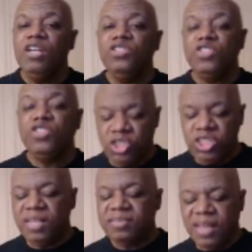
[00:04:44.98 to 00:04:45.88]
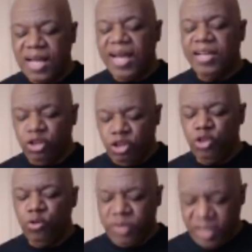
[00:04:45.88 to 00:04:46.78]
So just like
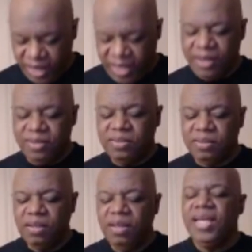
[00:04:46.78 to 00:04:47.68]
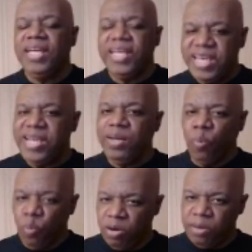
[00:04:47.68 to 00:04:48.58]
you can't eat
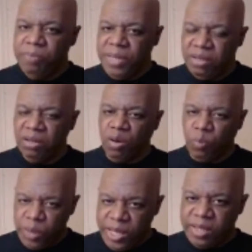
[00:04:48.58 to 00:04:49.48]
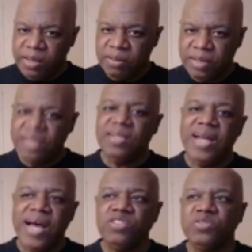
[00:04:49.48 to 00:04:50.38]
one meal a week in the
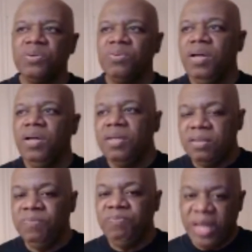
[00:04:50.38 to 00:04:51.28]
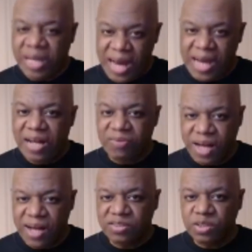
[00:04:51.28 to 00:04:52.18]
natural and not have
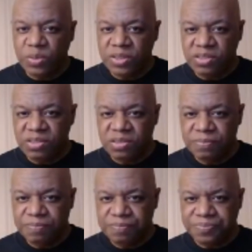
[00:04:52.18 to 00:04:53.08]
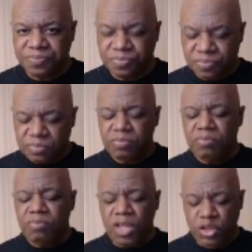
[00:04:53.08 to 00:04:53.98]
consequences,
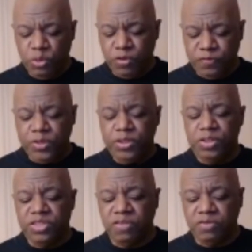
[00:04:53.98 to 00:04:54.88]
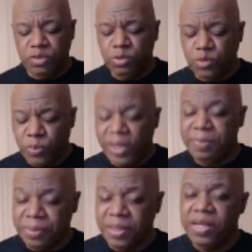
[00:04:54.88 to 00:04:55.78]
you will feel yourself lose
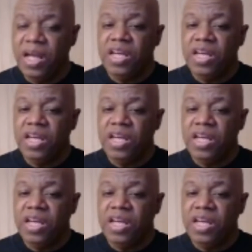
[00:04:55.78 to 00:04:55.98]
weight, but